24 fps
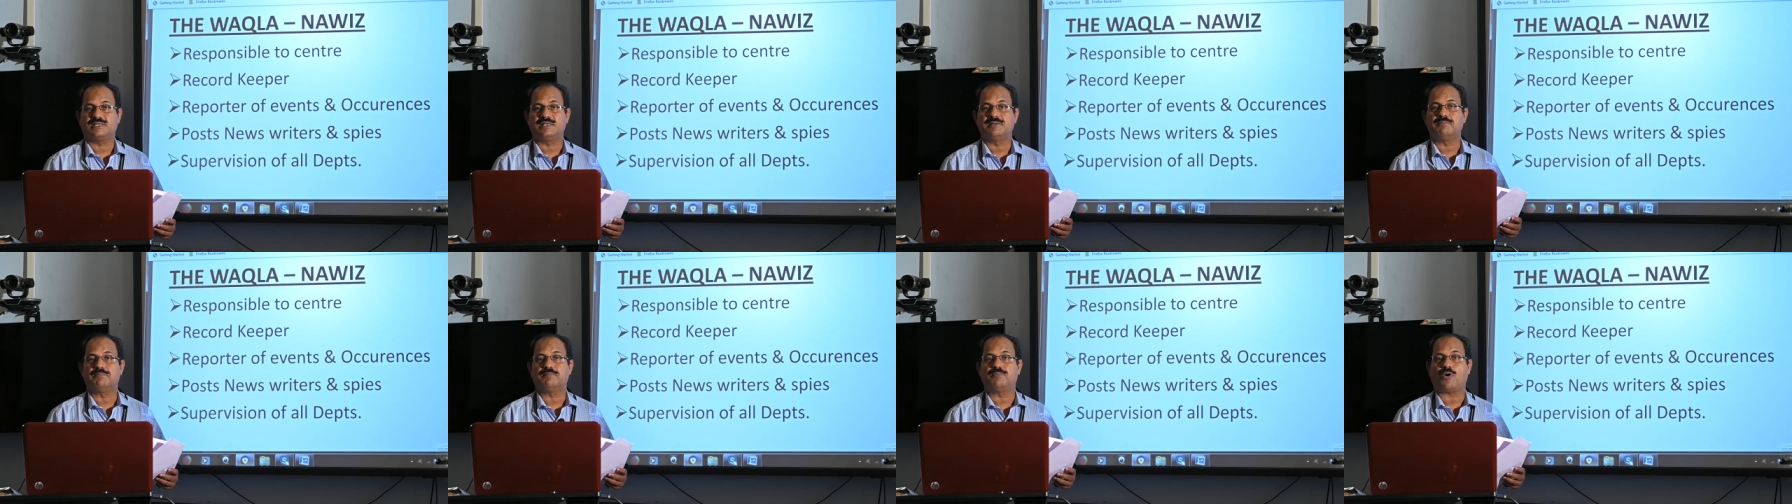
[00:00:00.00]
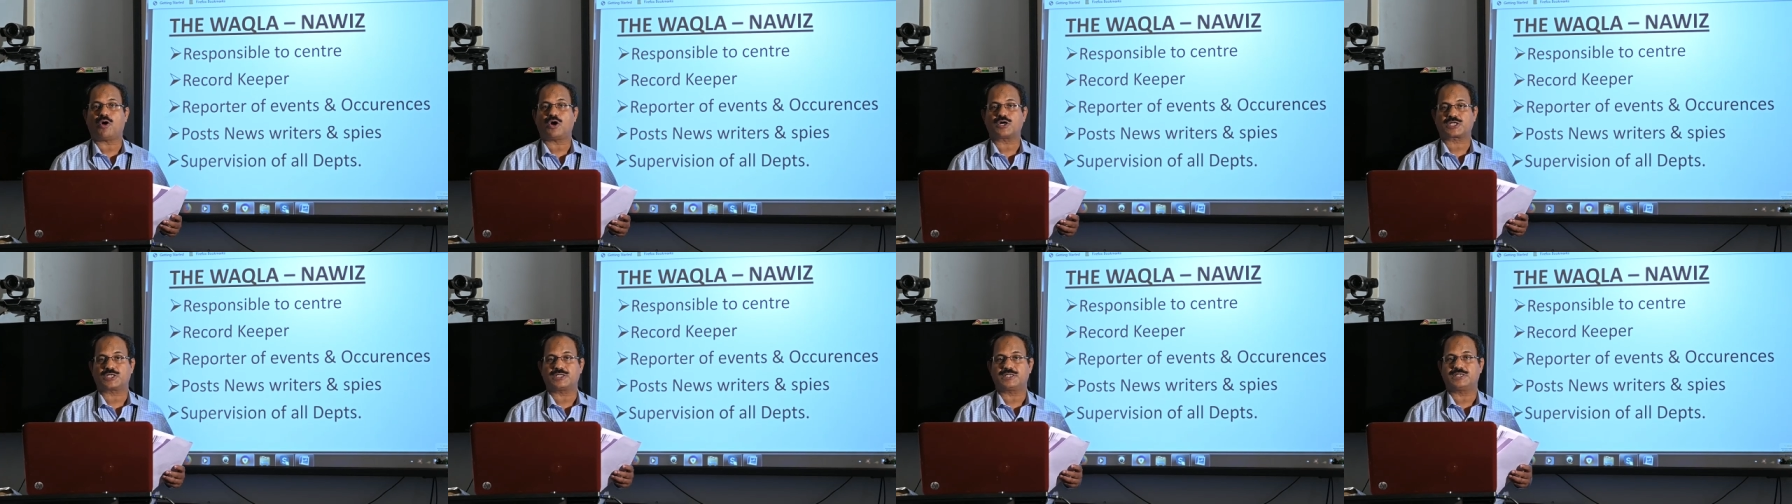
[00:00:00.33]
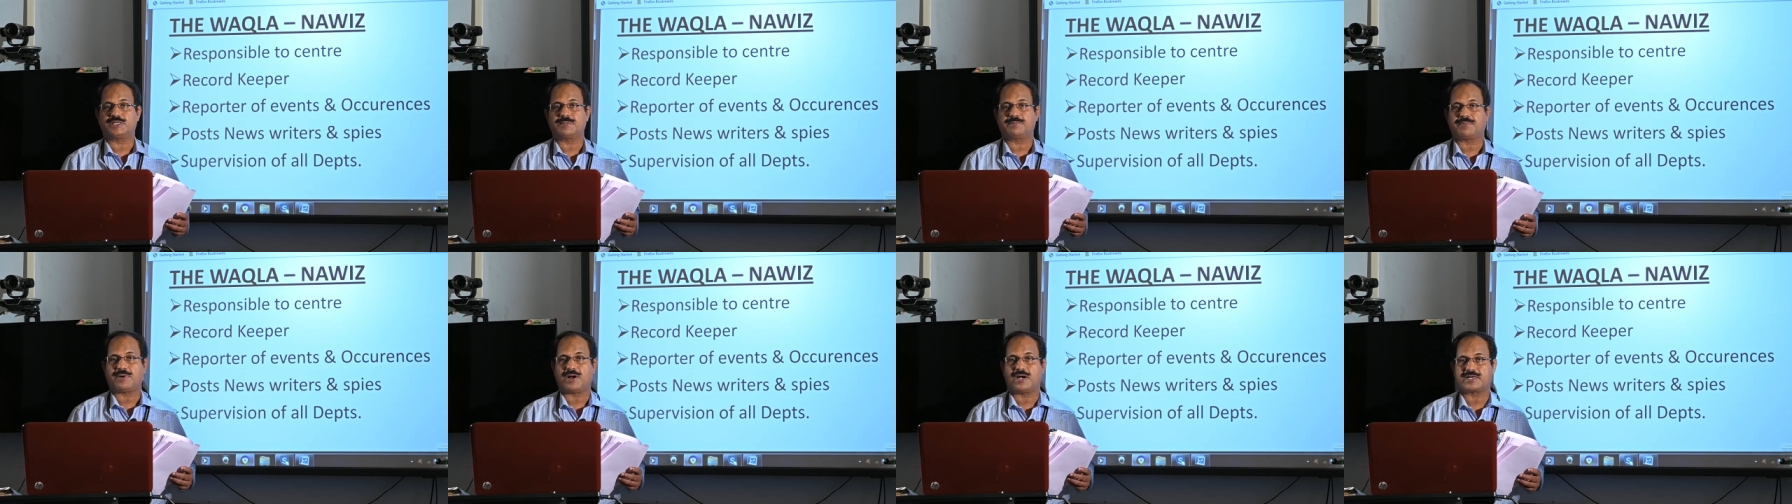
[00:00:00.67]
important
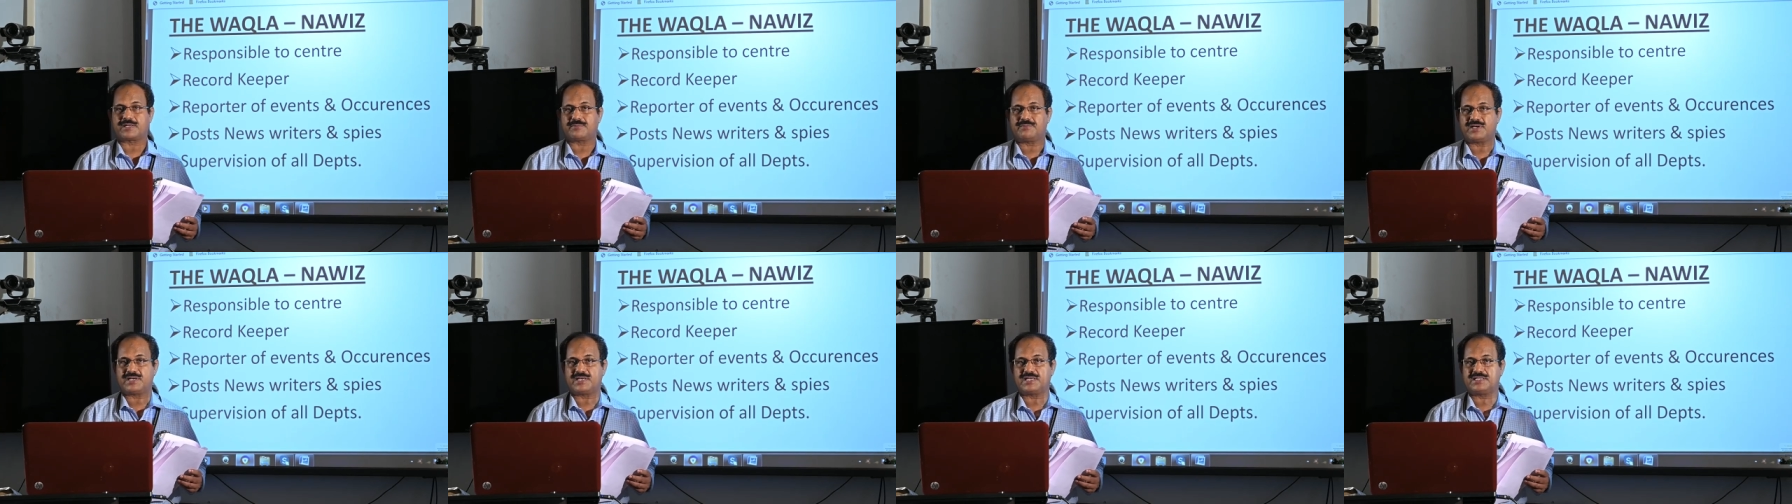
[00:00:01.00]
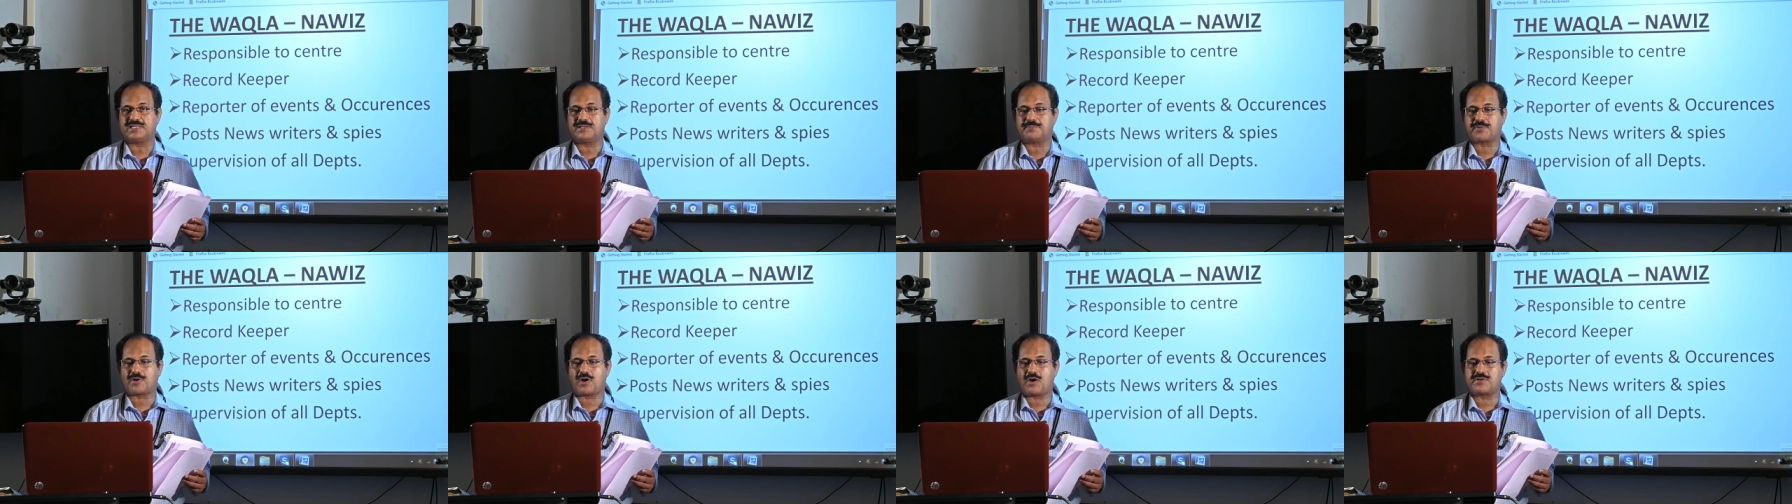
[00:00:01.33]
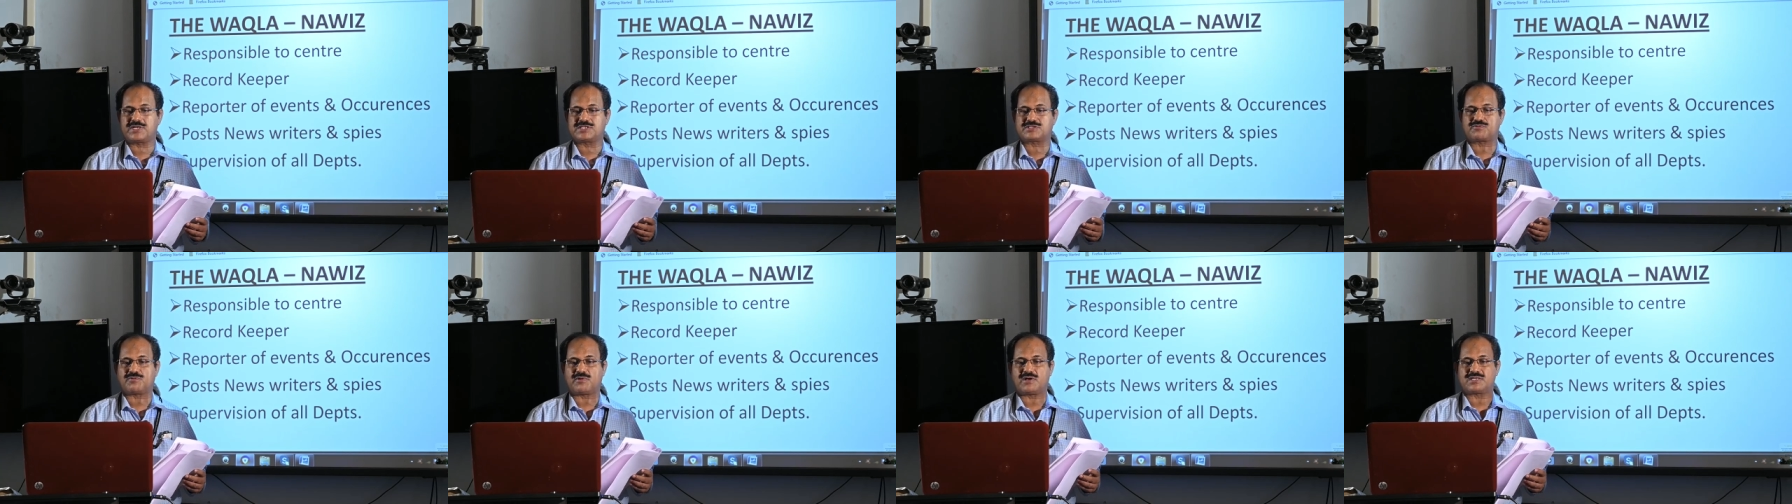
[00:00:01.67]
department in the
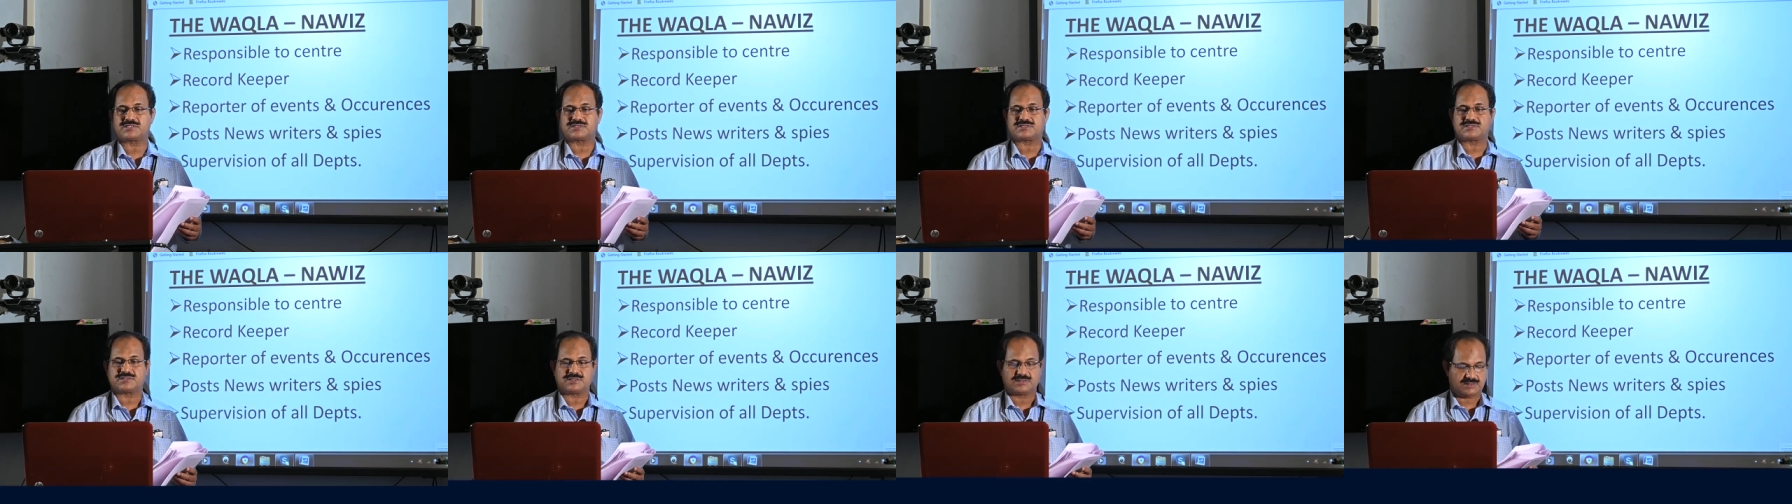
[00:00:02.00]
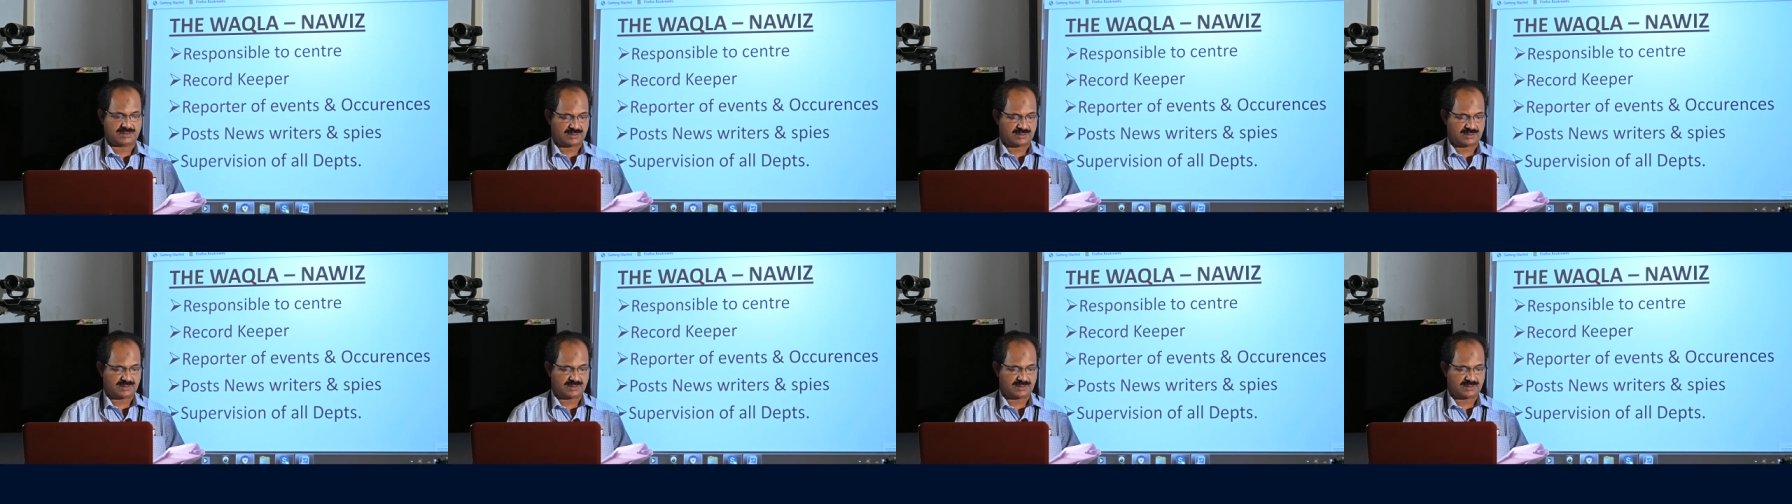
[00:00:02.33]
province was